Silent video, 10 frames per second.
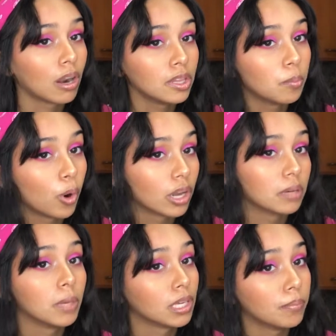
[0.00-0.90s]
not in the
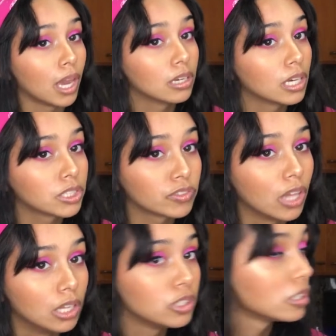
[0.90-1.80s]
morning. I'm making pancakes
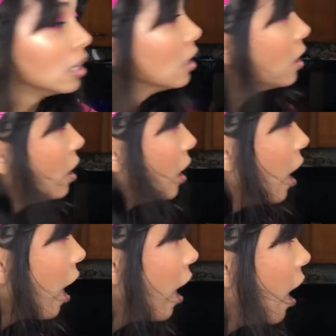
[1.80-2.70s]
for lunch.
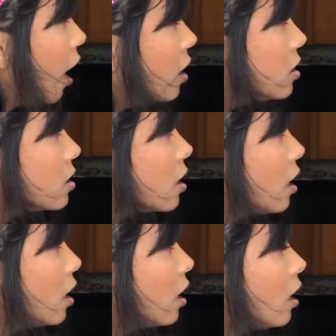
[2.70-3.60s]
And
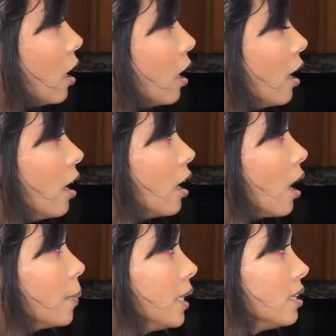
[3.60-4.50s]

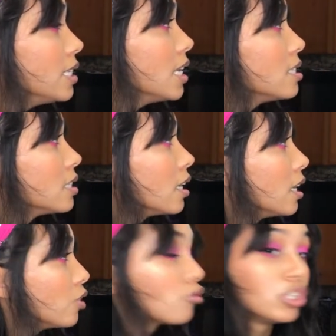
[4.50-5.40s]
I'm going to say it's
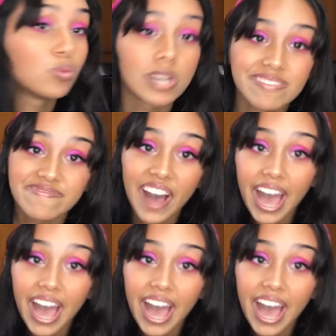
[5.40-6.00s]
done at 3.25